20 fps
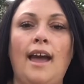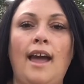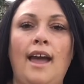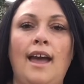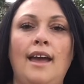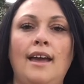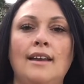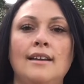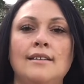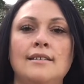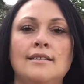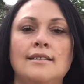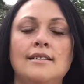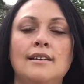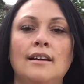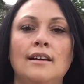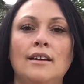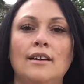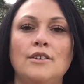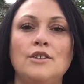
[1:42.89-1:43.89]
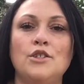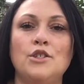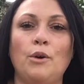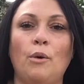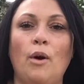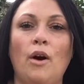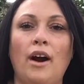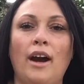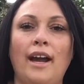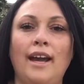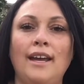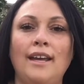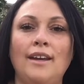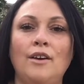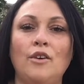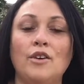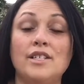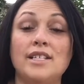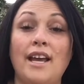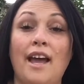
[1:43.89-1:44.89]
And so I
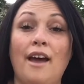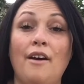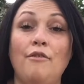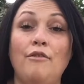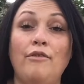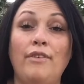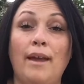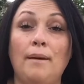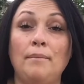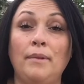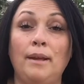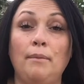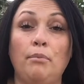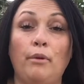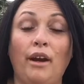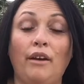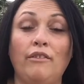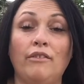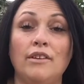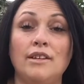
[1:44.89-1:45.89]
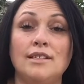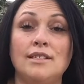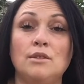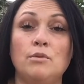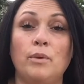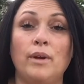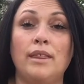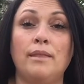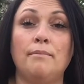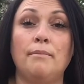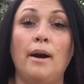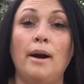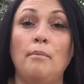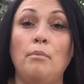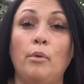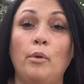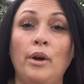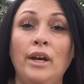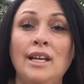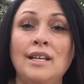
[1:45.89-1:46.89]
got to have family breakfast with my
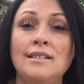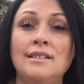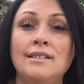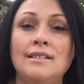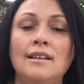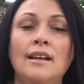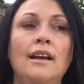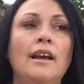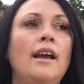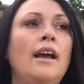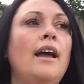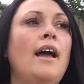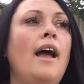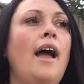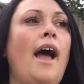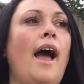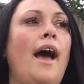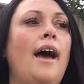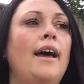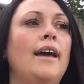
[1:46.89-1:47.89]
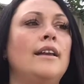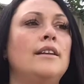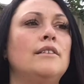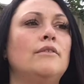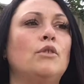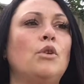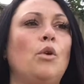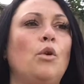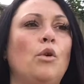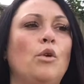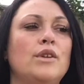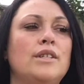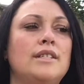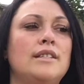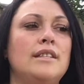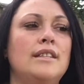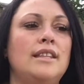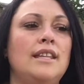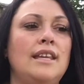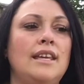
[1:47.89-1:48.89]
boys, and of course
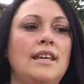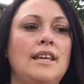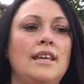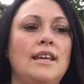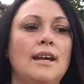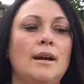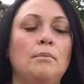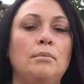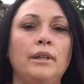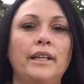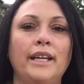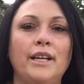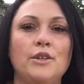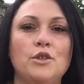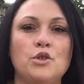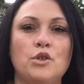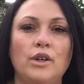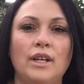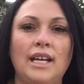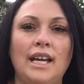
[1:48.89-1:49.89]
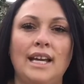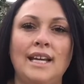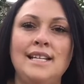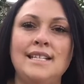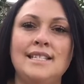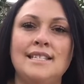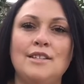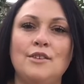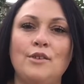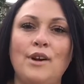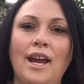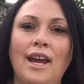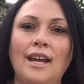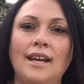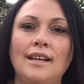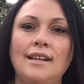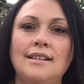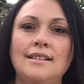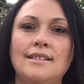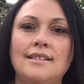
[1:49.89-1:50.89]
the obligatory Easter
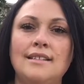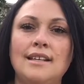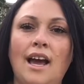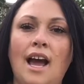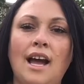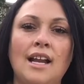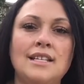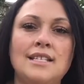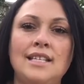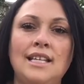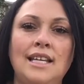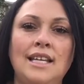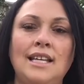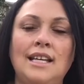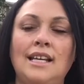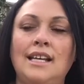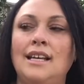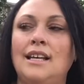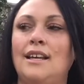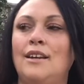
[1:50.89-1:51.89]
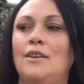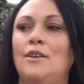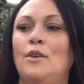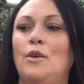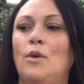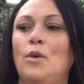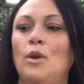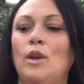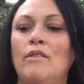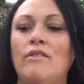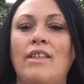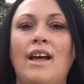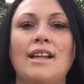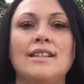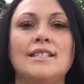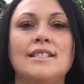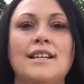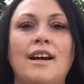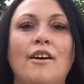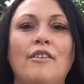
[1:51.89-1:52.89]
eggs hunting and all of
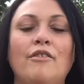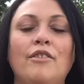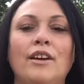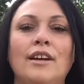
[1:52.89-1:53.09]
that stuff.